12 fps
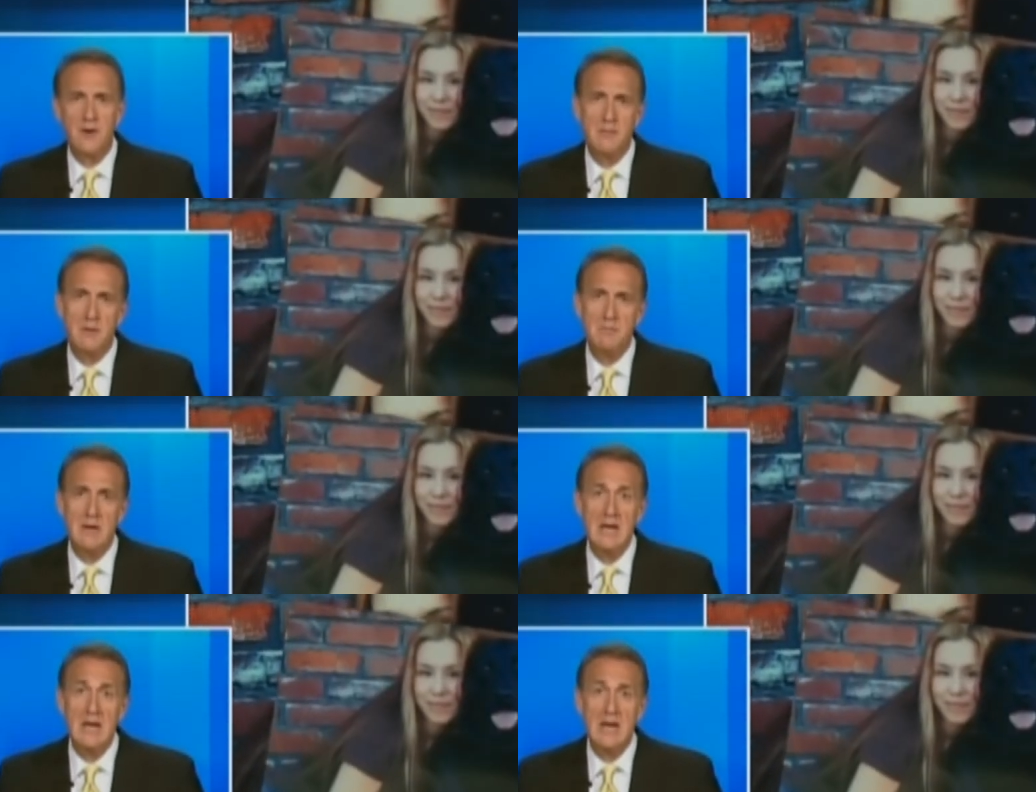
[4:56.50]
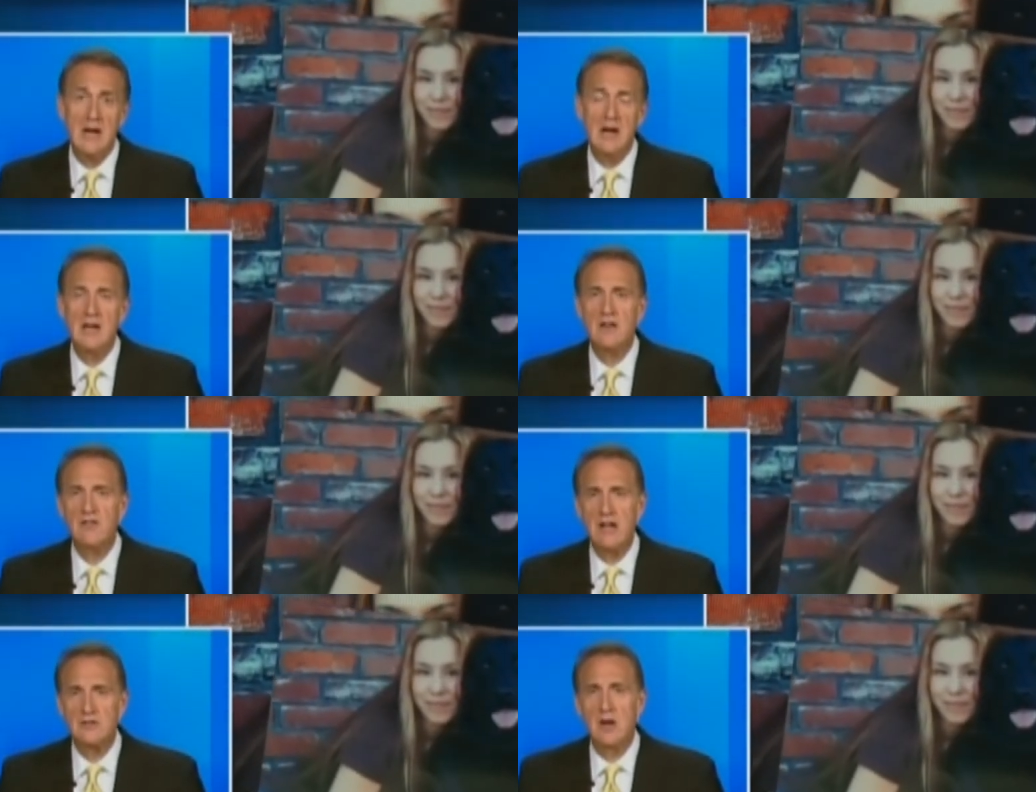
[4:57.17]
Speaker 1: from
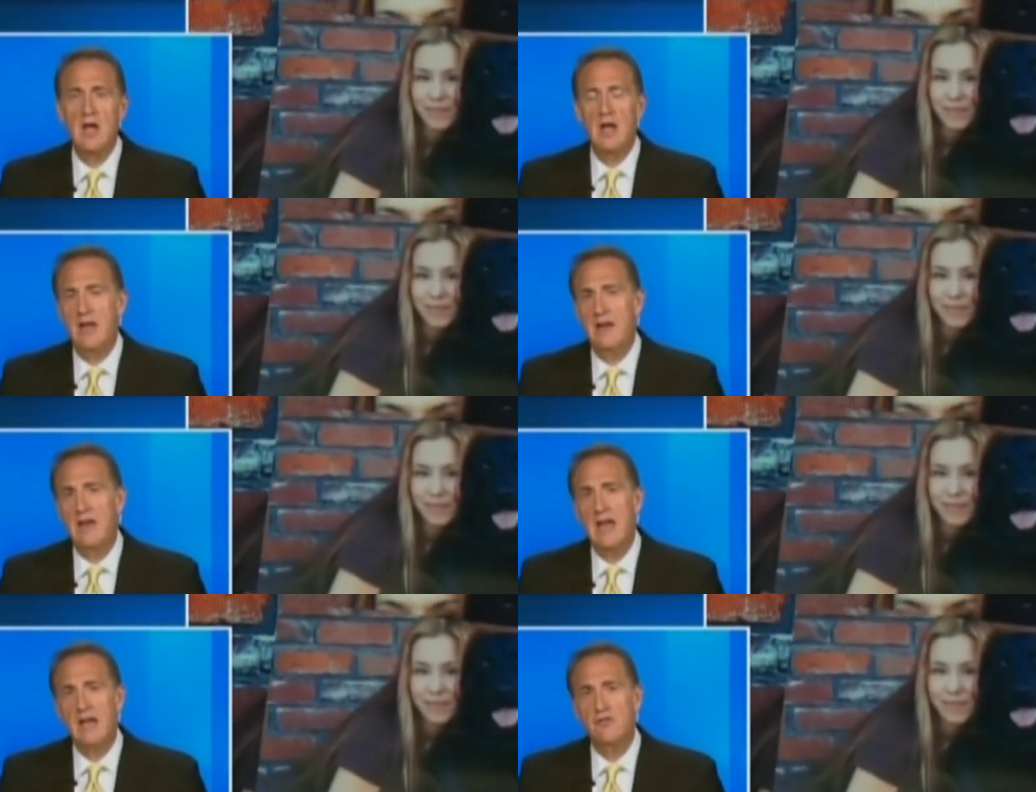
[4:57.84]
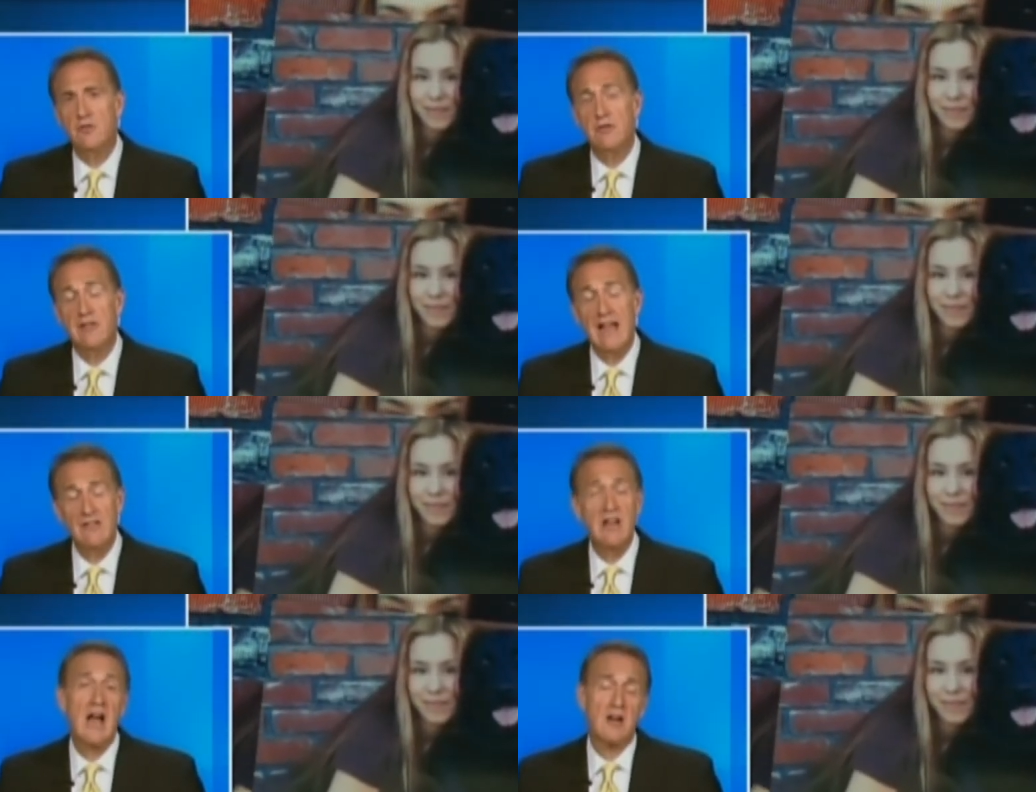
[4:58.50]
media, et cetera? And the answer
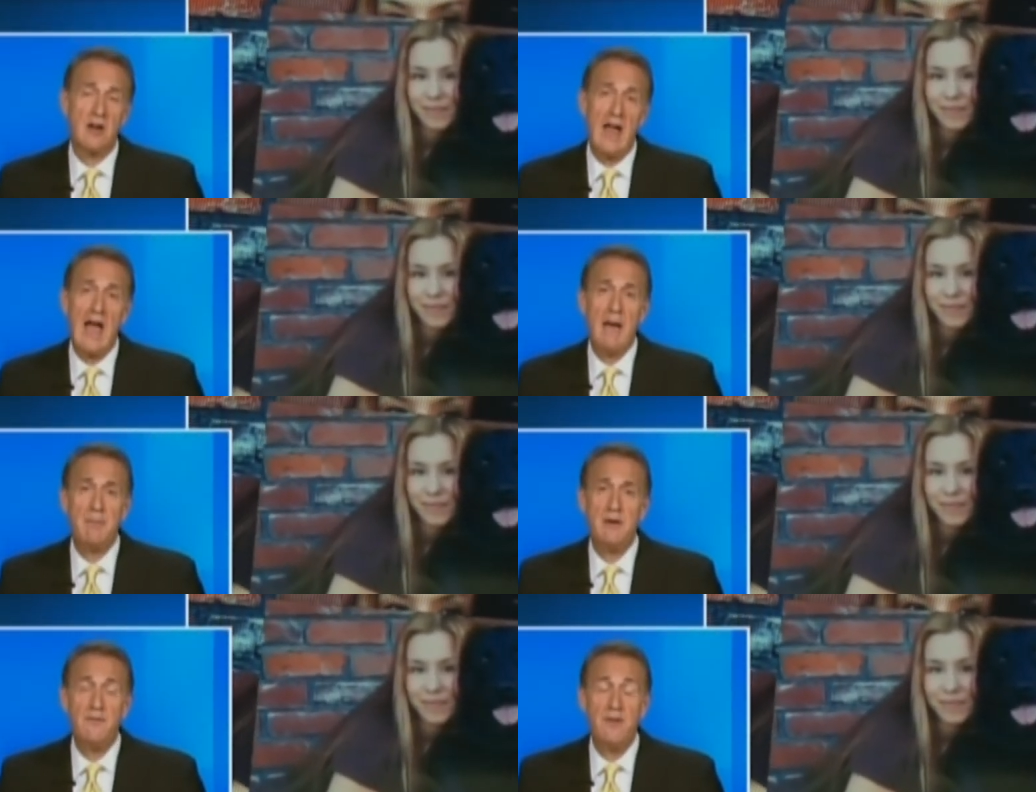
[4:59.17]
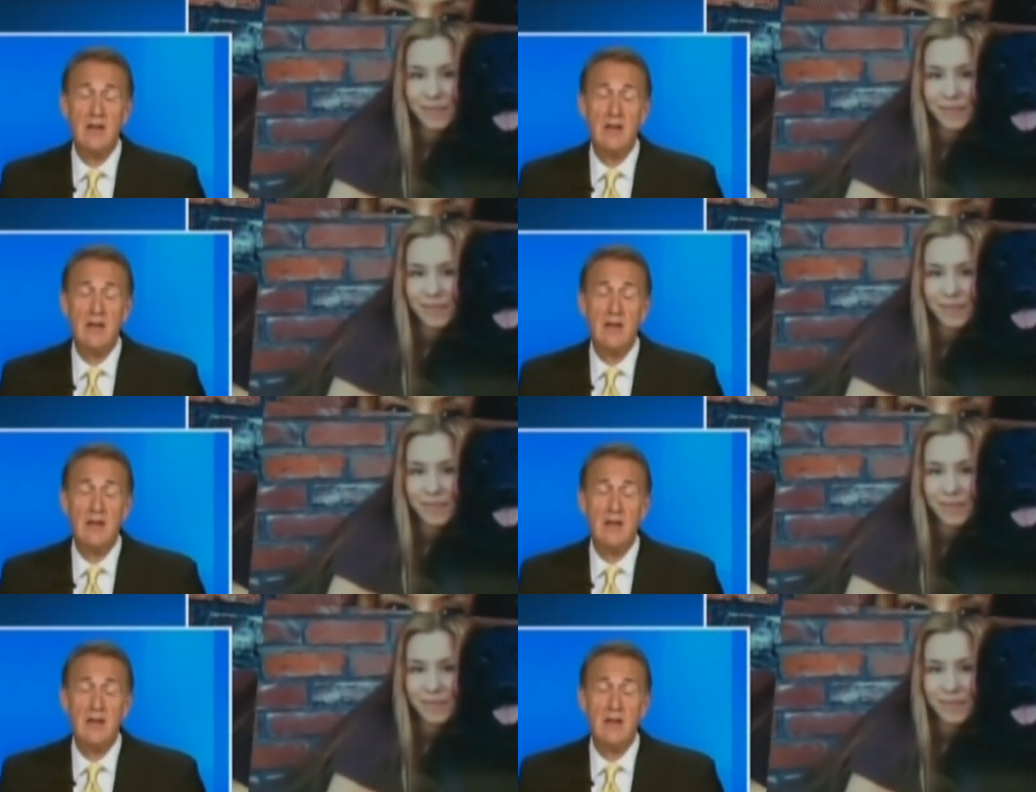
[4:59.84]
is that's not going to happen in